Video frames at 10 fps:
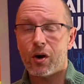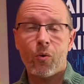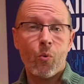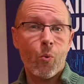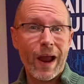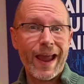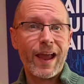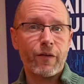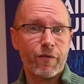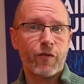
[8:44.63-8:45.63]

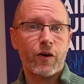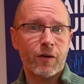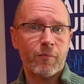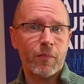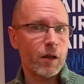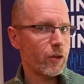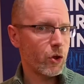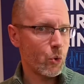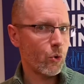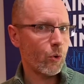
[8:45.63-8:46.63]
away from
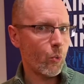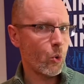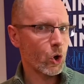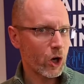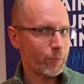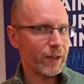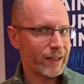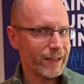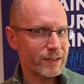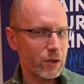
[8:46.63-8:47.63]
your workplace,